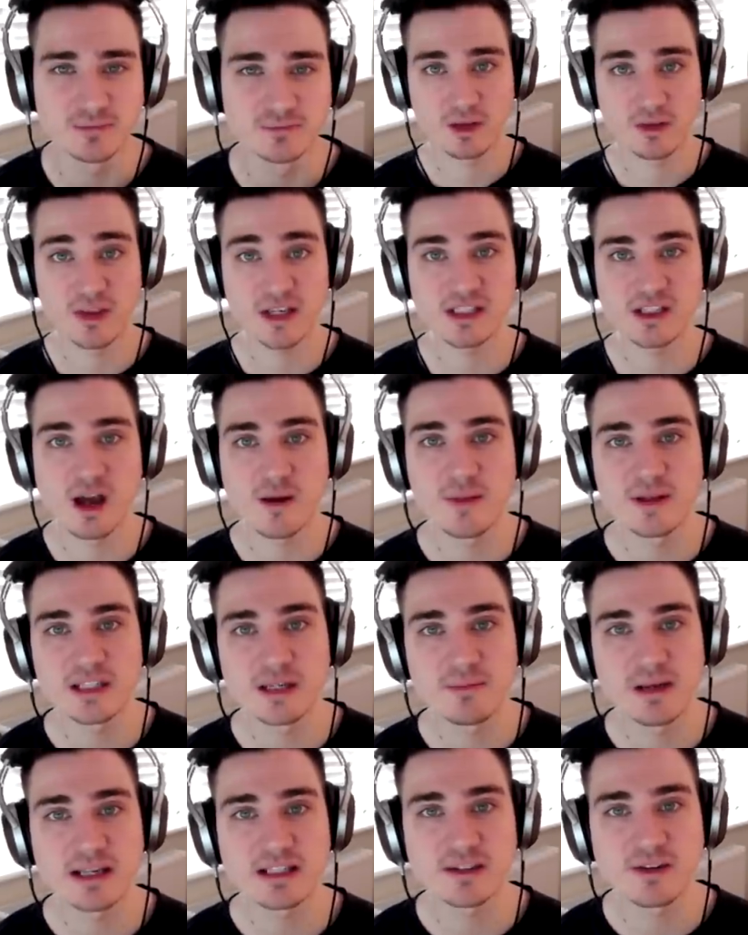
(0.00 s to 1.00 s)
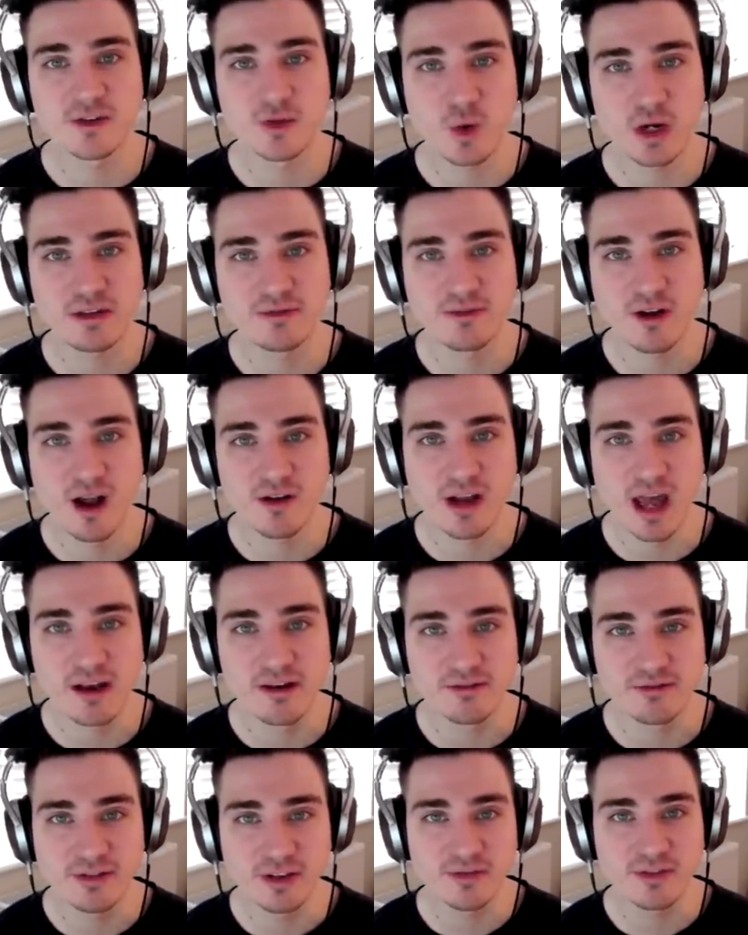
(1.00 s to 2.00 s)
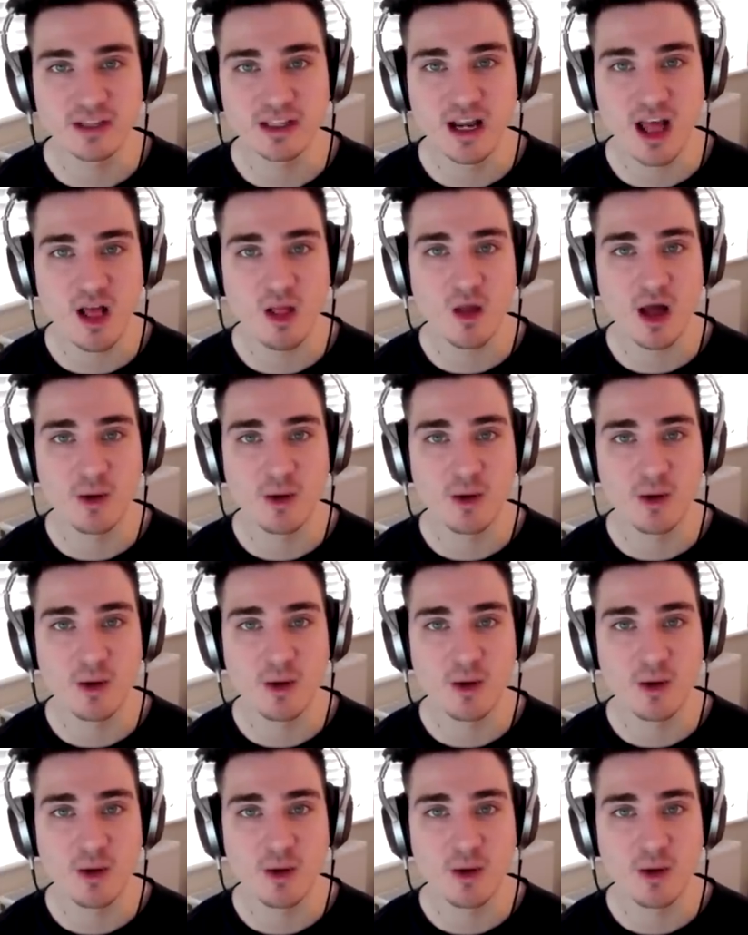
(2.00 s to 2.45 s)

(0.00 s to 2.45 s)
This time, it's a mix of 25 and 50NL,